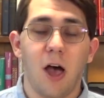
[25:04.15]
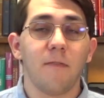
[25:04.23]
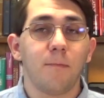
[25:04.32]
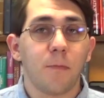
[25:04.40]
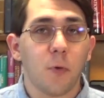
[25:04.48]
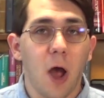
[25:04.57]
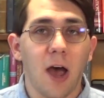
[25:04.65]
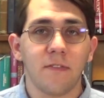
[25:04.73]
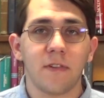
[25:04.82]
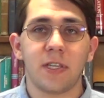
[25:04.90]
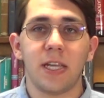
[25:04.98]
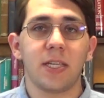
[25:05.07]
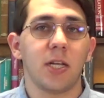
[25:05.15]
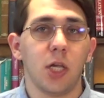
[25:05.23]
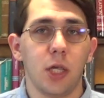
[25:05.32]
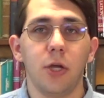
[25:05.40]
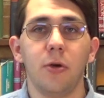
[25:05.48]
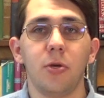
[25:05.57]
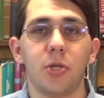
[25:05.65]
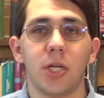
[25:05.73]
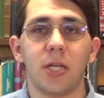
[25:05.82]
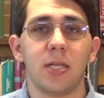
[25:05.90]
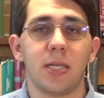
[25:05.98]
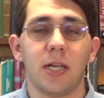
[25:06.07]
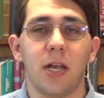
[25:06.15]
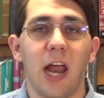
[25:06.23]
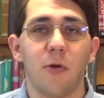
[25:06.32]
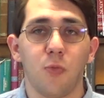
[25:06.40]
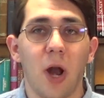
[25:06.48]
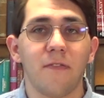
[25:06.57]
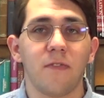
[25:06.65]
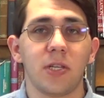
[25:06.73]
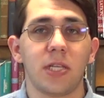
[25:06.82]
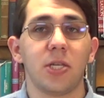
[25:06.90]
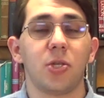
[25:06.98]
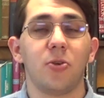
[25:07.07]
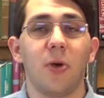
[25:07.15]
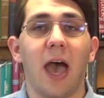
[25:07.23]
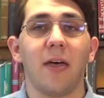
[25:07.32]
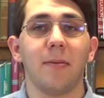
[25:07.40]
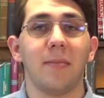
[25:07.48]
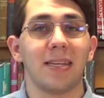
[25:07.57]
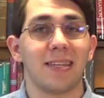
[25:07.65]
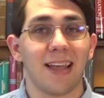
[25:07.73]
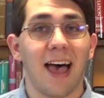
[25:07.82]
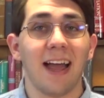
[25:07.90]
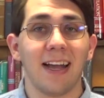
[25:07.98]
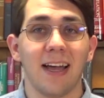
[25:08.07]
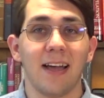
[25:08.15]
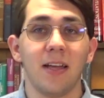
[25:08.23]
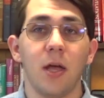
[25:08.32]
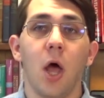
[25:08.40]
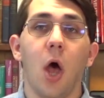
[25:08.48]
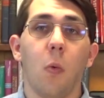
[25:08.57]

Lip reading: of prophecies and allusions and references to how the Messiah